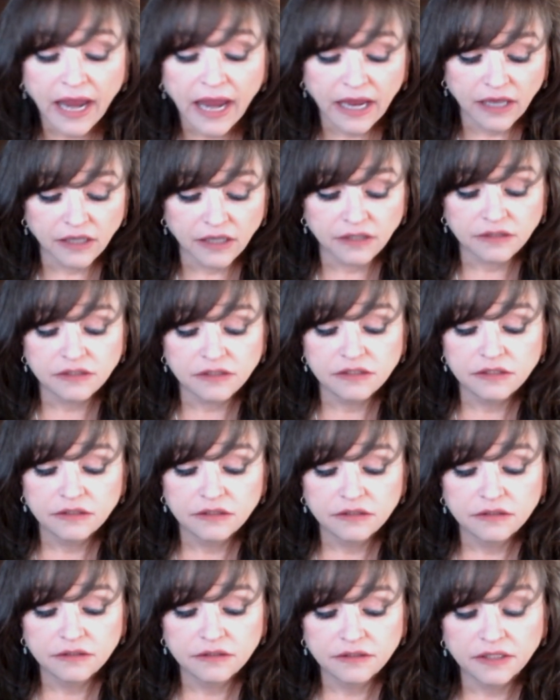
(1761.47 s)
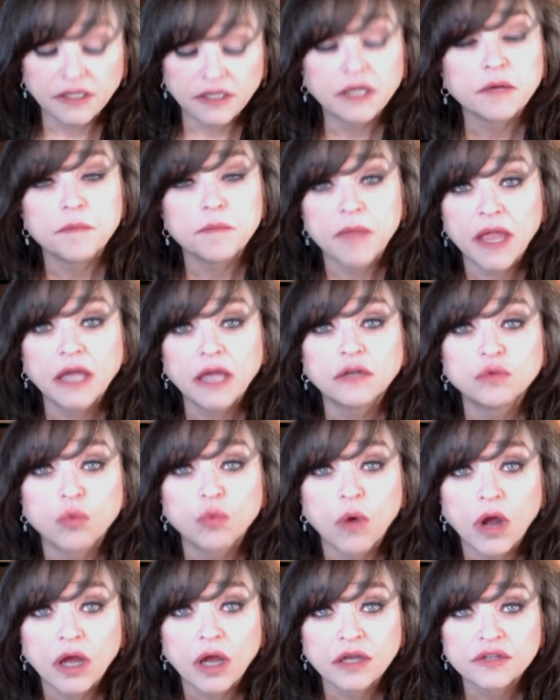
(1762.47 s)
And the
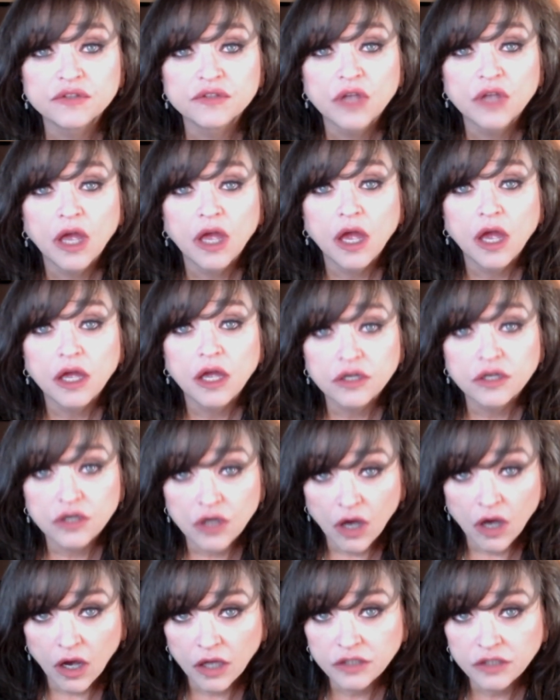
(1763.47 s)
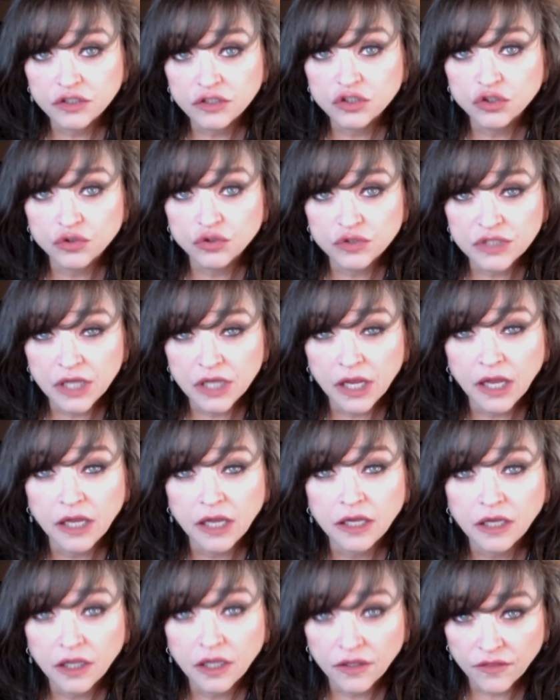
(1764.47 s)
command was not to
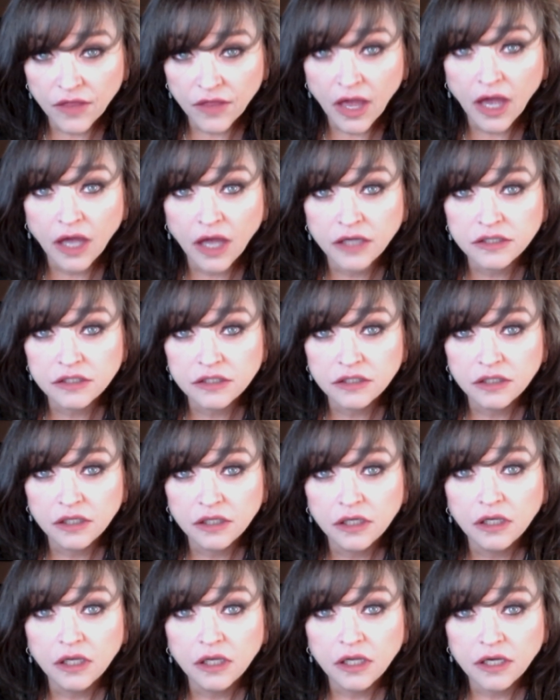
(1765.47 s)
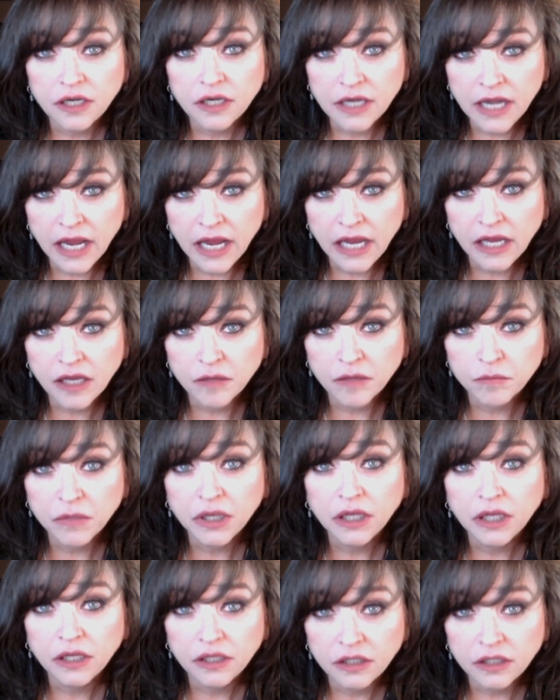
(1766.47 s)
take that
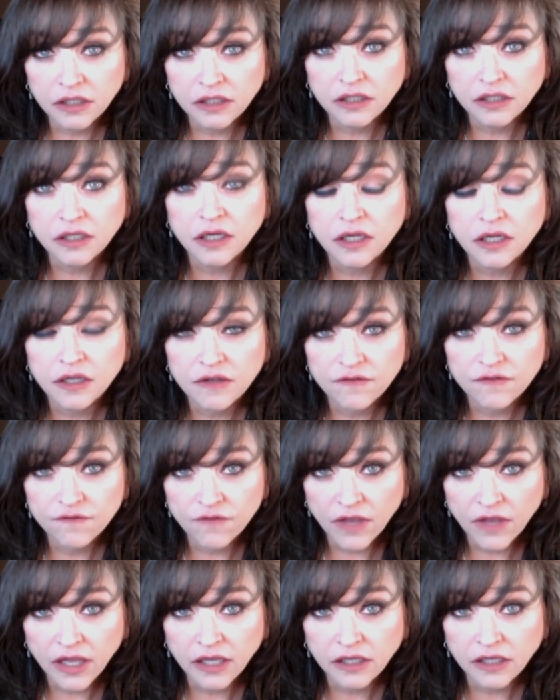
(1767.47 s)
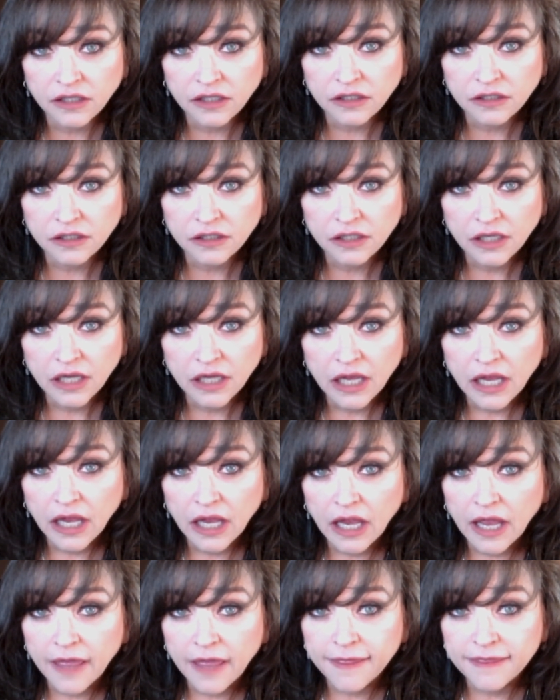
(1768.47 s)
name in vain.
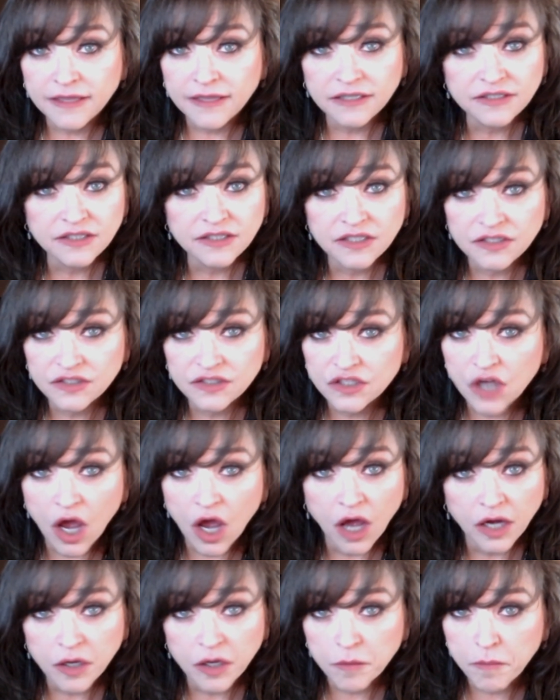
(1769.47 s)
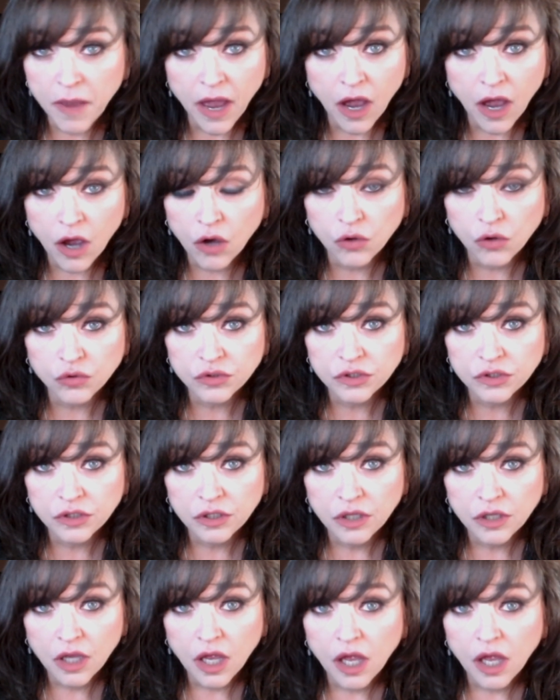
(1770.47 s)
This is not about